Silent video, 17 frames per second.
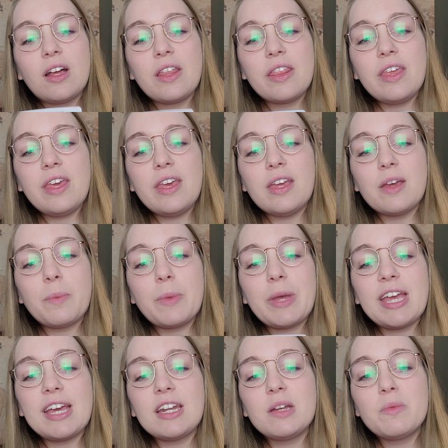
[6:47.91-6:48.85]
the
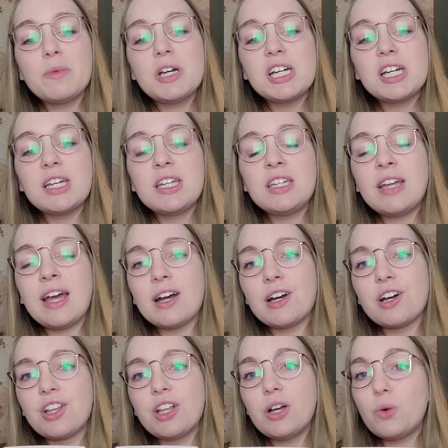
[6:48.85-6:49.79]
Panama
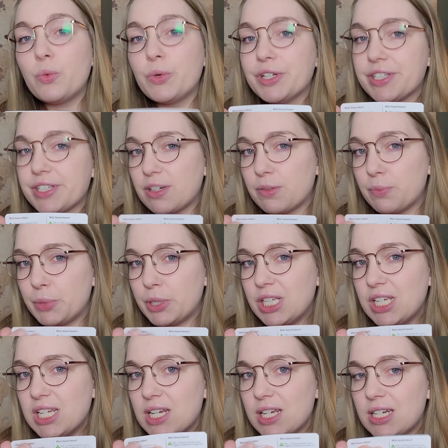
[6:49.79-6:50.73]
Canal was
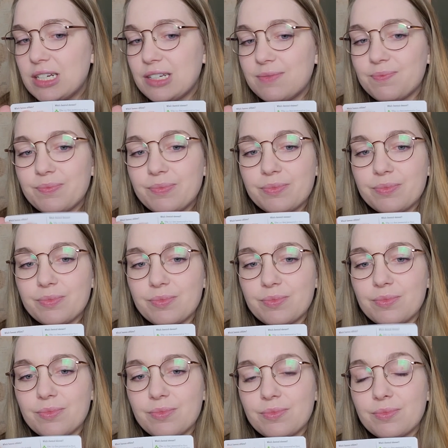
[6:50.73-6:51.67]
completed
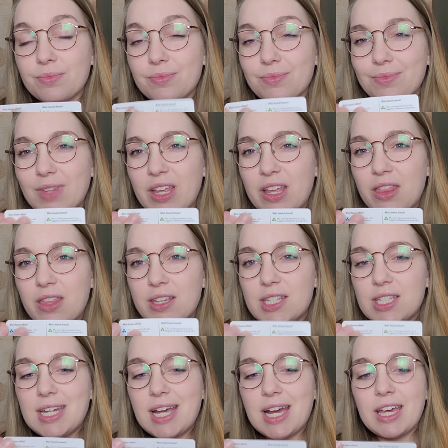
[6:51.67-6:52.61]
in this
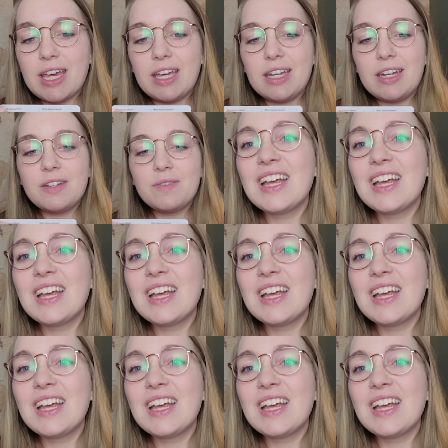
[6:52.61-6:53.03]
decade.